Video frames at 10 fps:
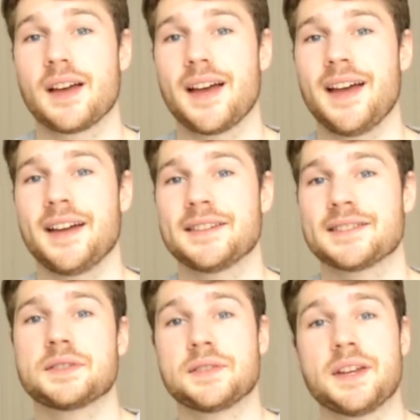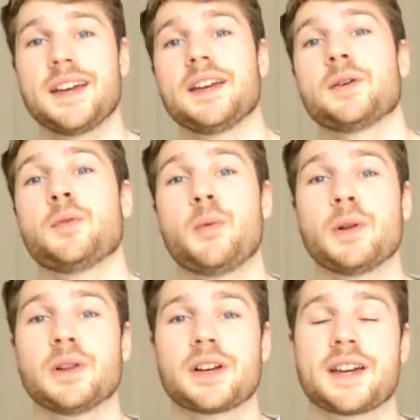And today we will
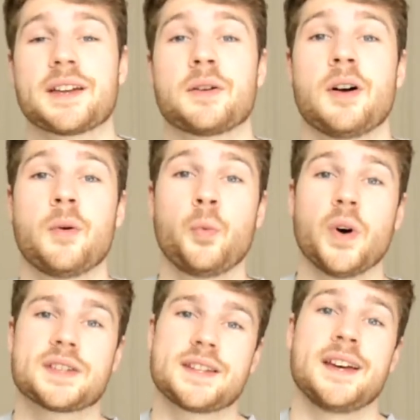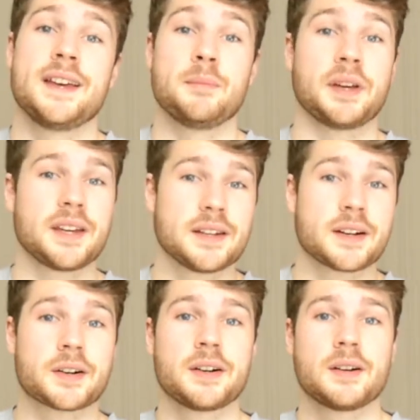look at what a
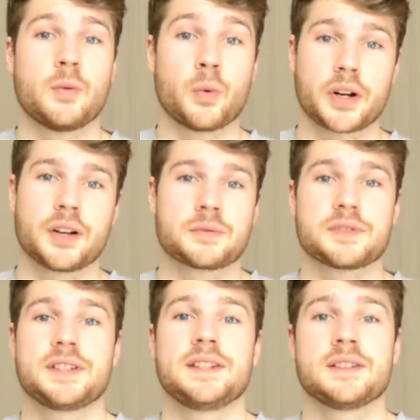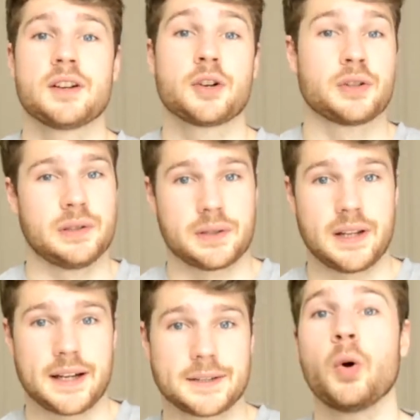beginner workout routine could look
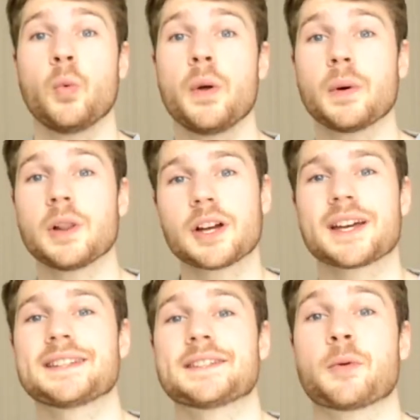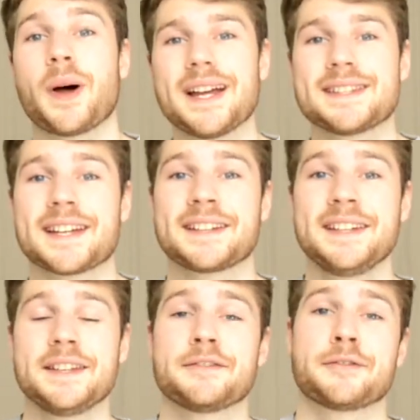like. We will look at the right
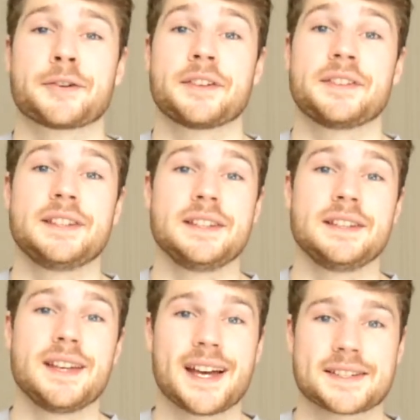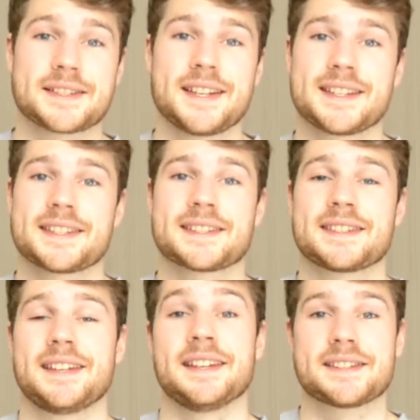technique for the
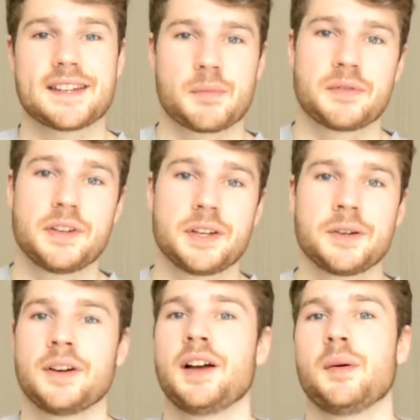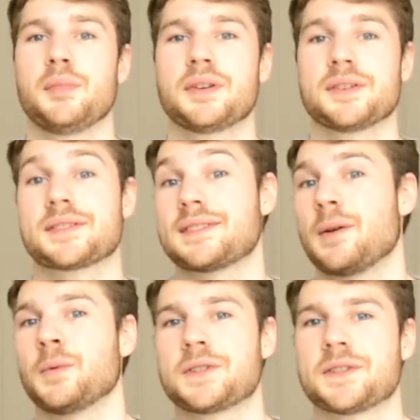exercises in a separate video because
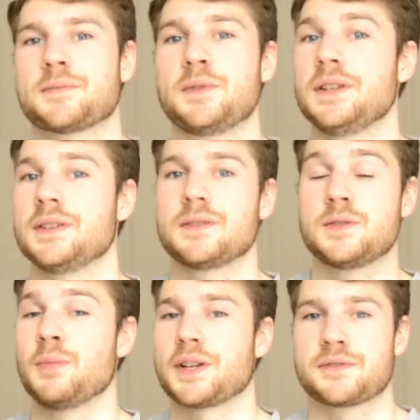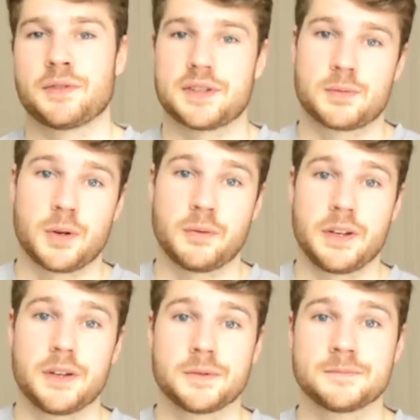that would just be too much for this one
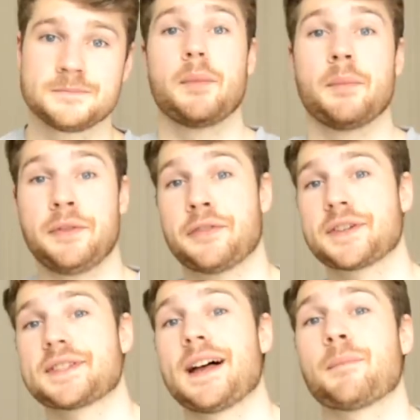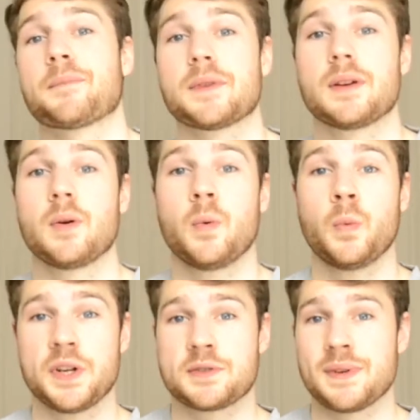video. But first up,
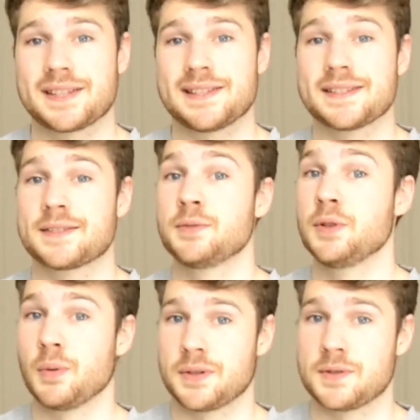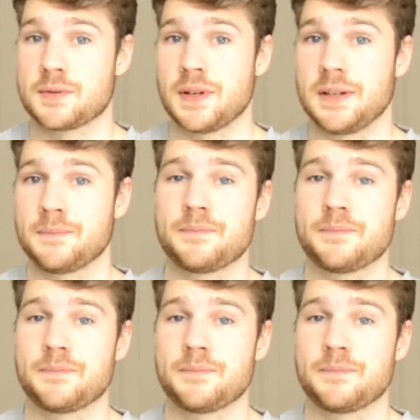which muscles do you want to train?